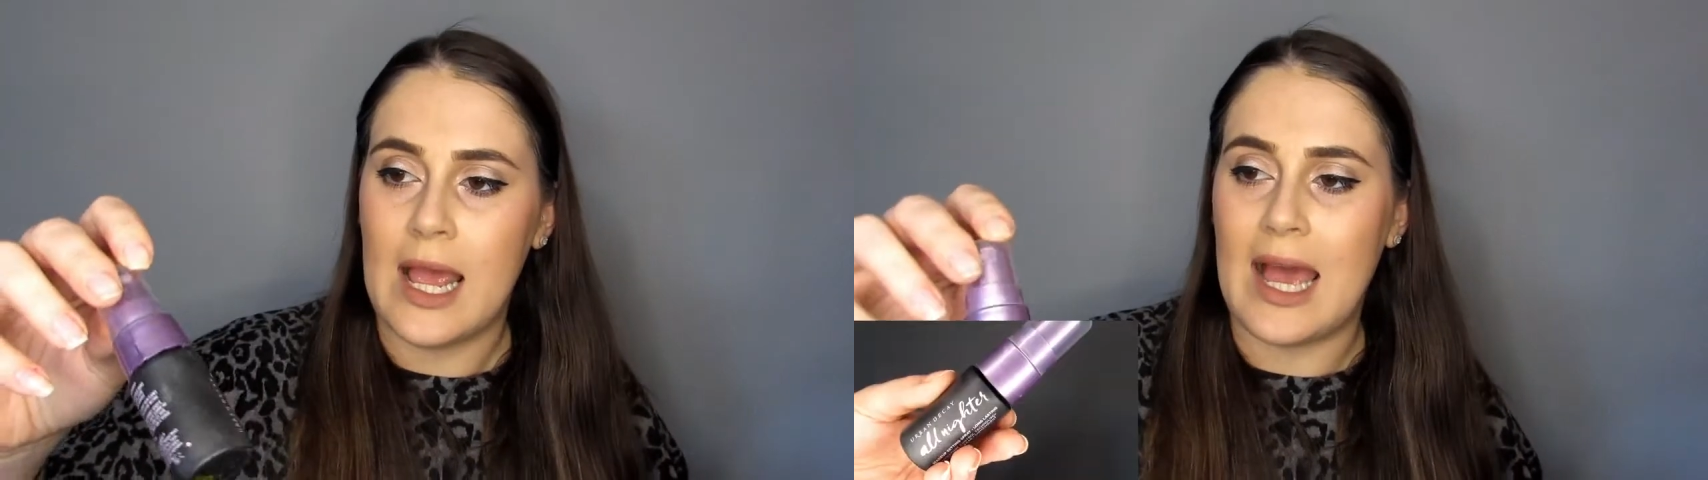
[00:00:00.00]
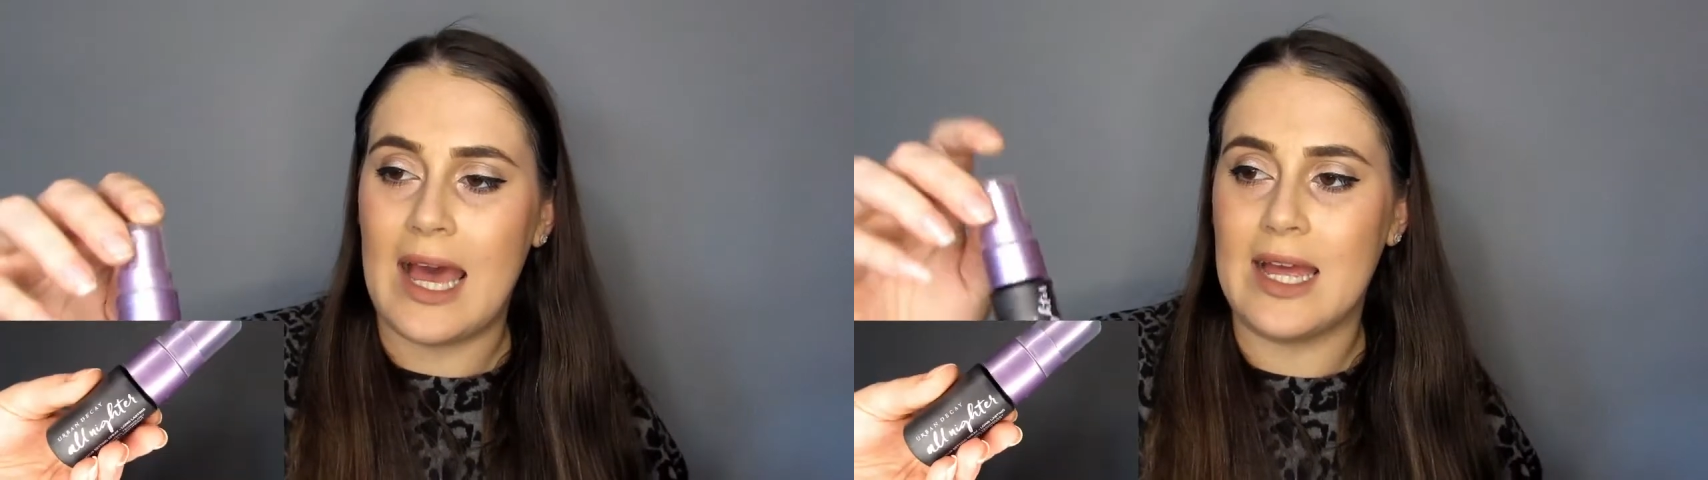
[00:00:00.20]

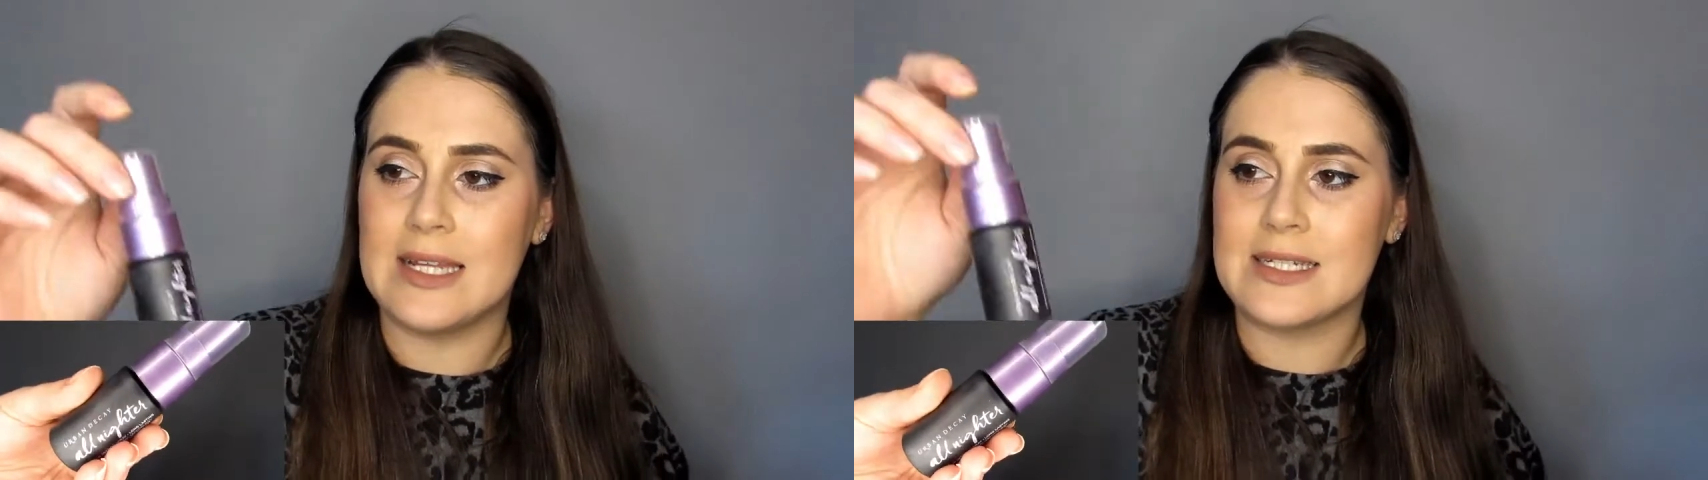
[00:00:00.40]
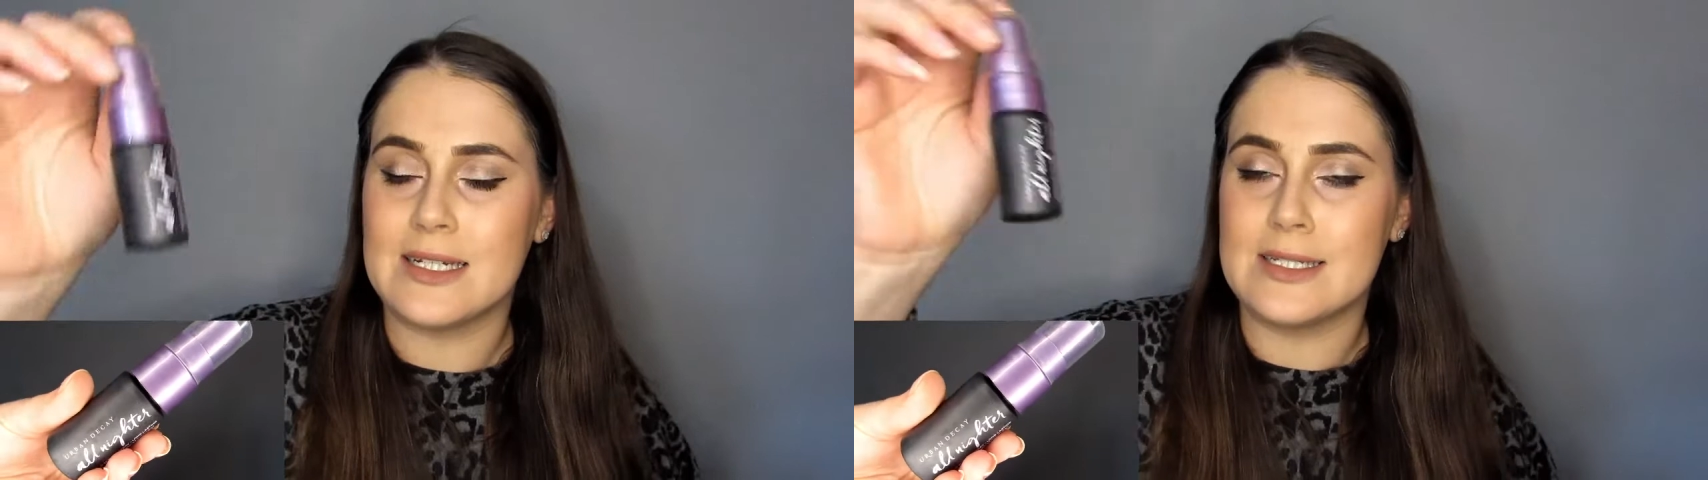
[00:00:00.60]

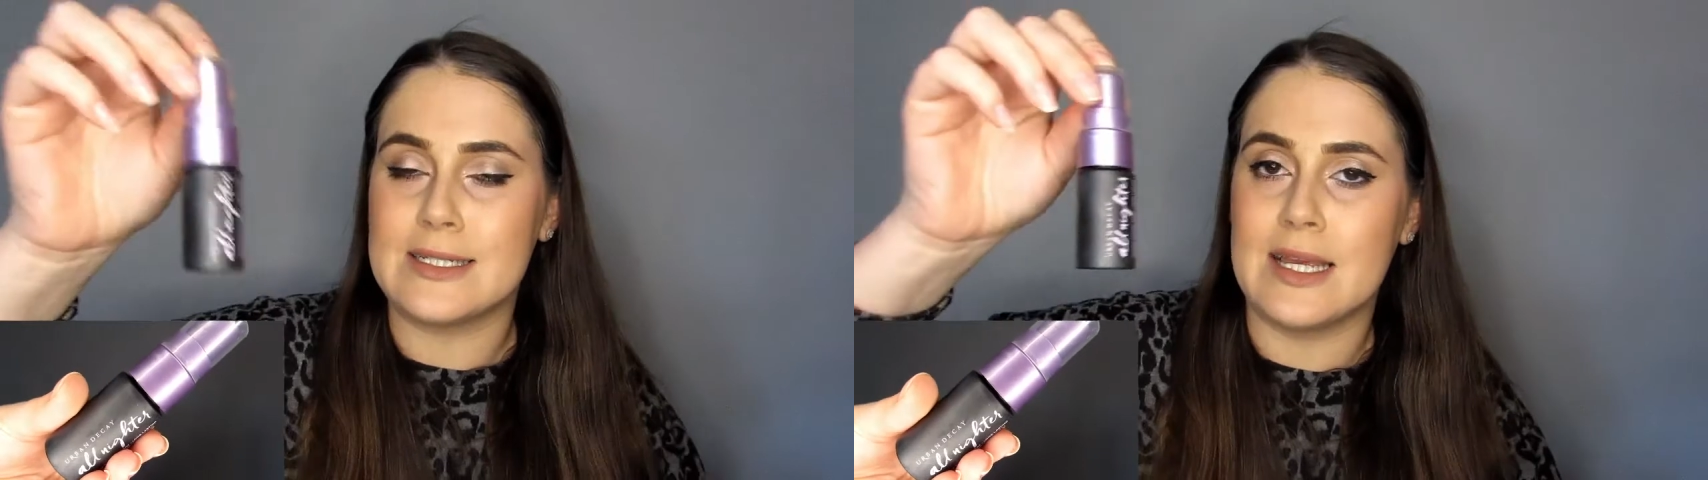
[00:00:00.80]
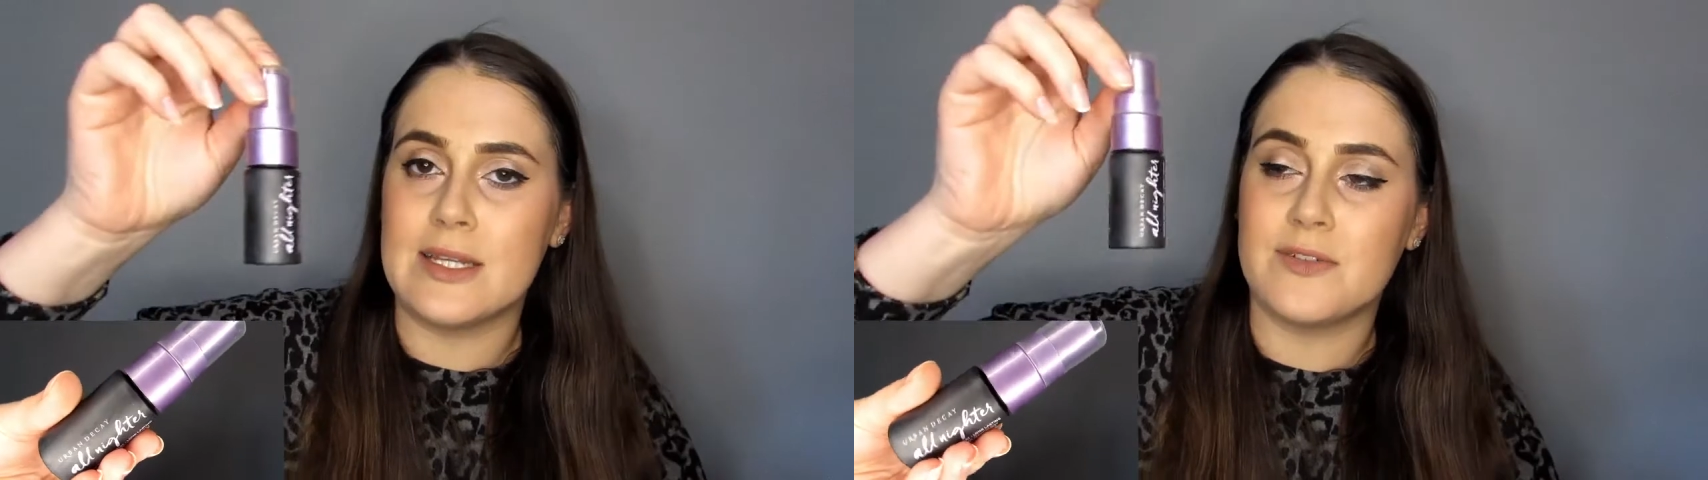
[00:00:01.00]
and I
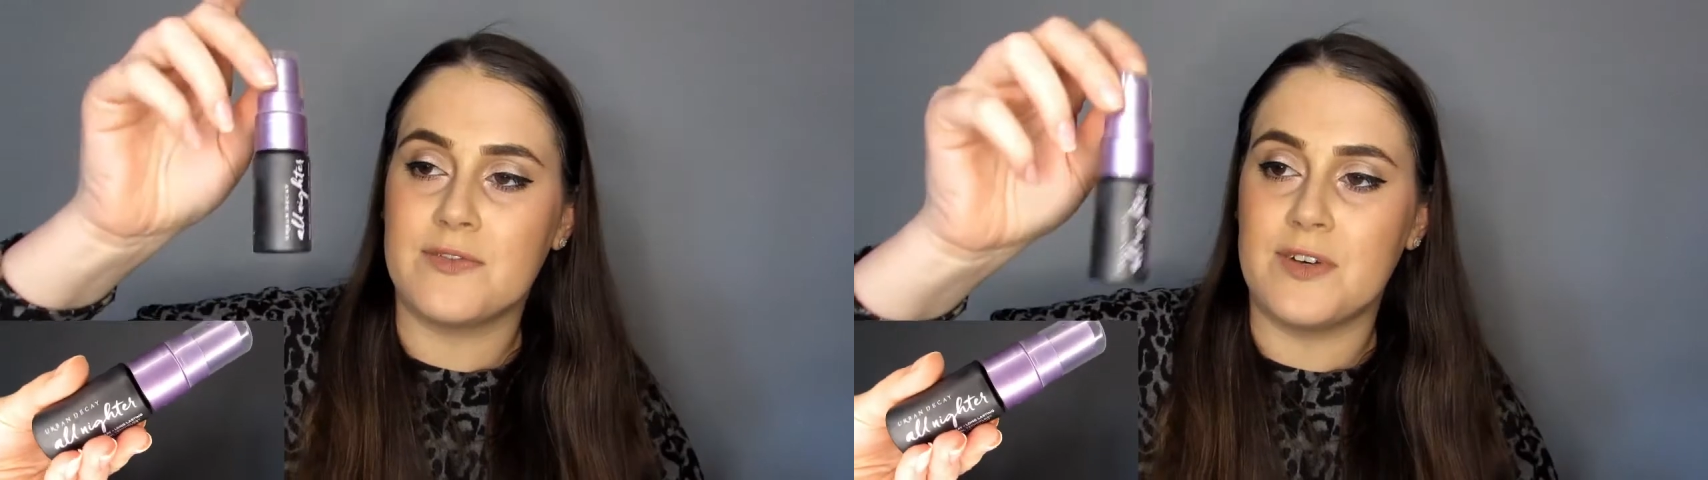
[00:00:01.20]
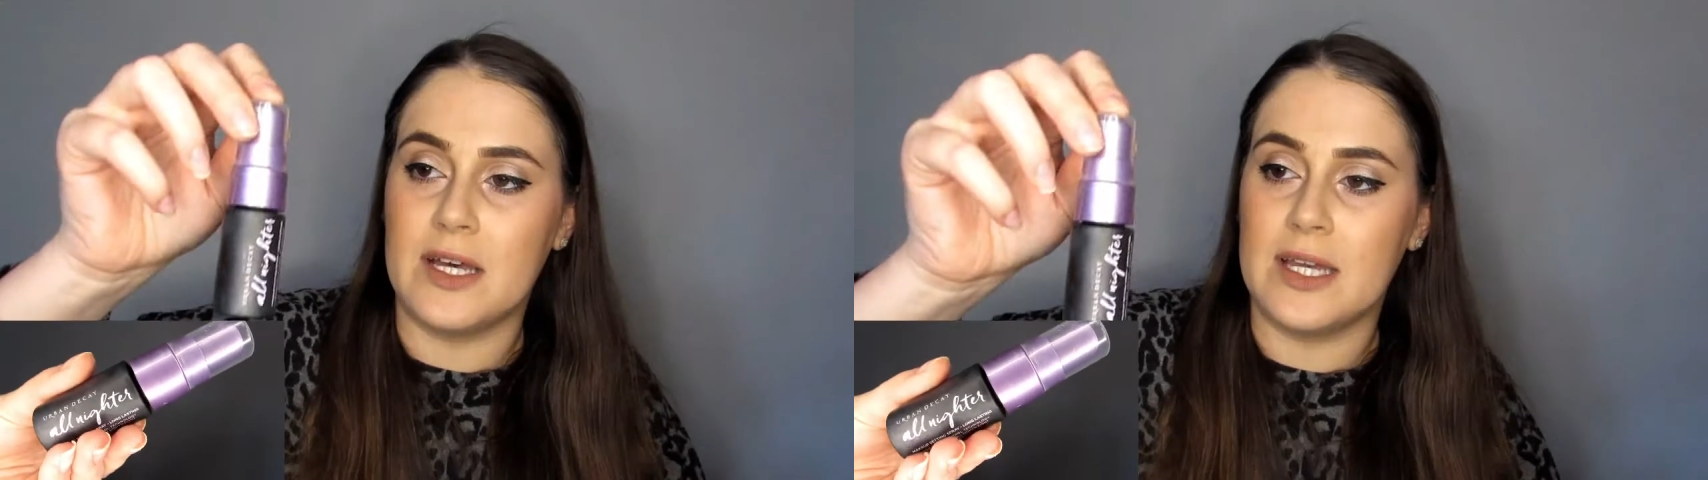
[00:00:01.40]
did
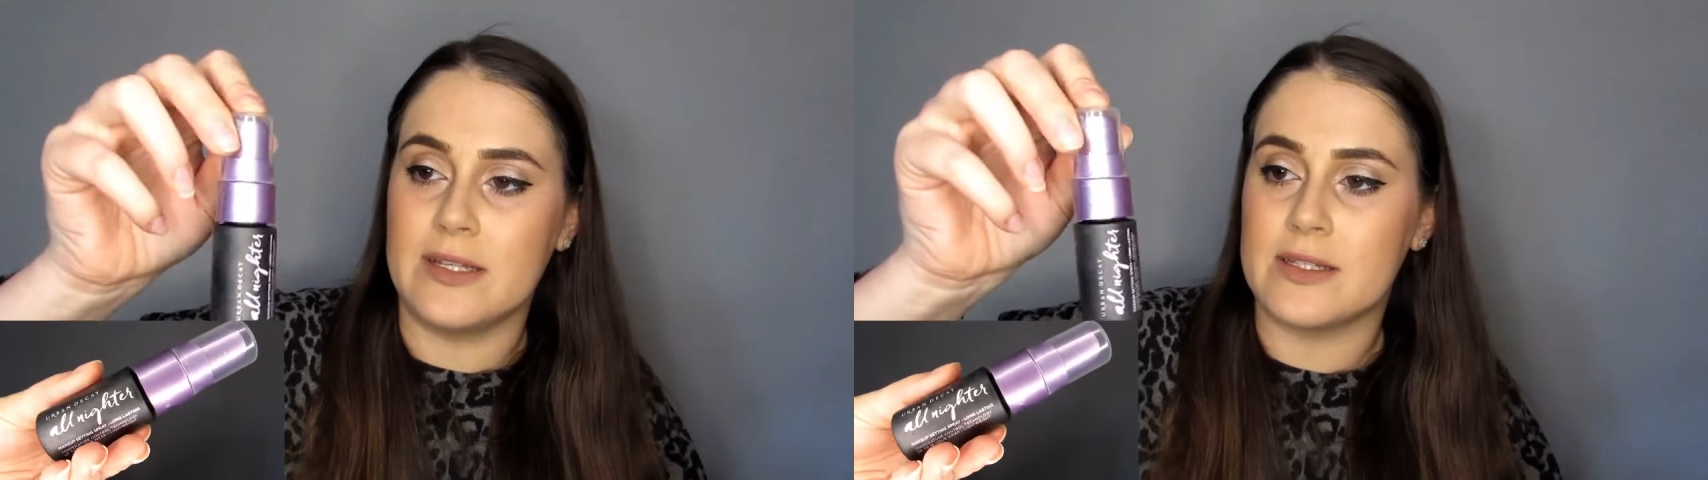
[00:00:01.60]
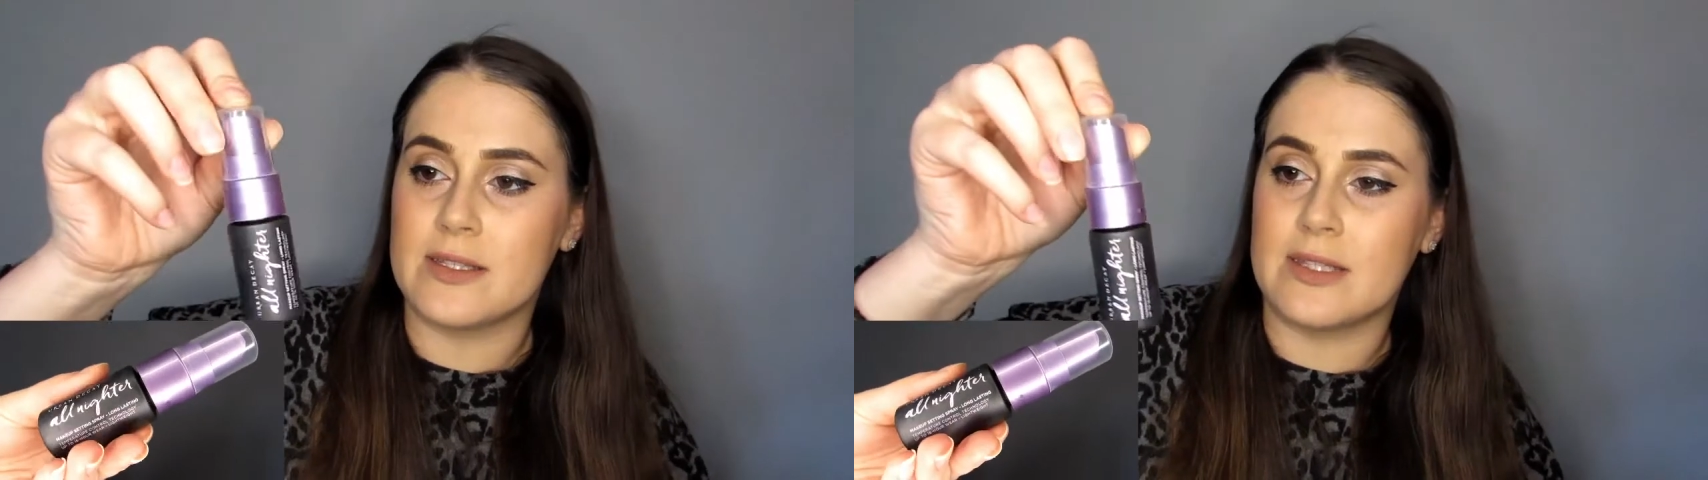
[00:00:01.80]
find